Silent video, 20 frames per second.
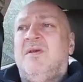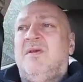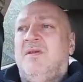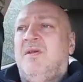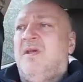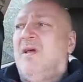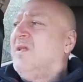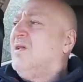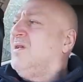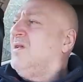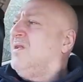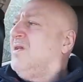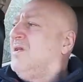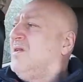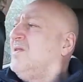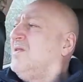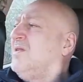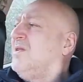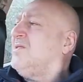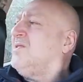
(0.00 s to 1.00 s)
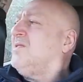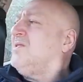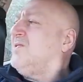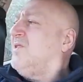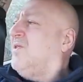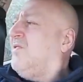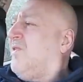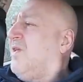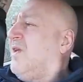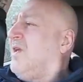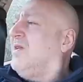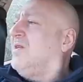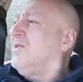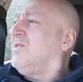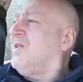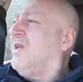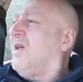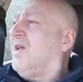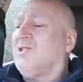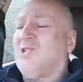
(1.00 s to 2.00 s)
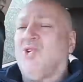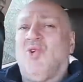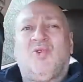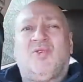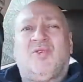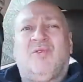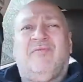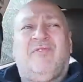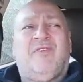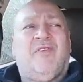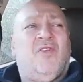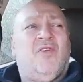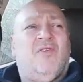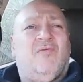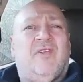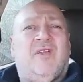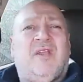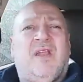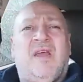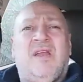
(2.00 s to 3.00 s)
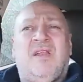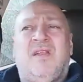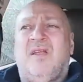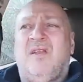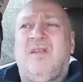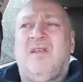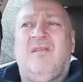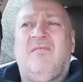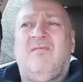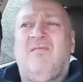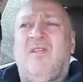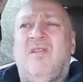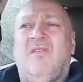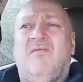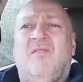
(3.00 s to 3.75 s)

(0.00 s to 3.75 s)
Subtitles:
So yeah, this is the thing, you see. I saw something the other day that they've